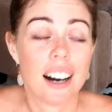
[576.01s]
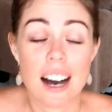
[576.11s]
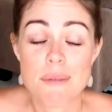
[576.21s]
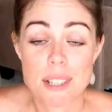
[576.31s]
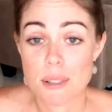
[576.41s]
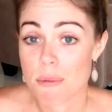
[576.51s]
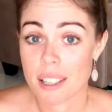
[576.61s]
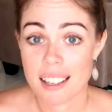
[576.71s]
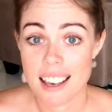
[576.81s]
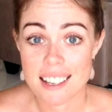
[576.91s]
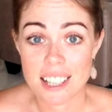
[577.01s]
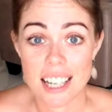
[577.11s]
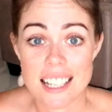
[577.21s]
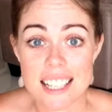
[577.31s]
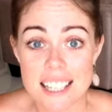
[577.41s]
I'm just really
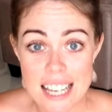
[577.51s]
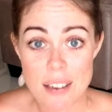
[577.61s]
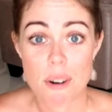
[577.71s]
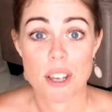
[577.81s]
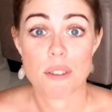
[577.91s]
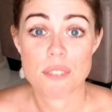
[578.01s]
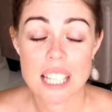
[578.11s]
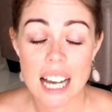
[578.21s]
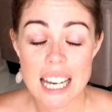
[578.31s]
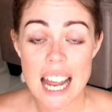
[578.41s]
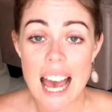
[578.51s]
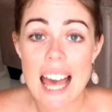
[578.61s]
excited to see what you've done,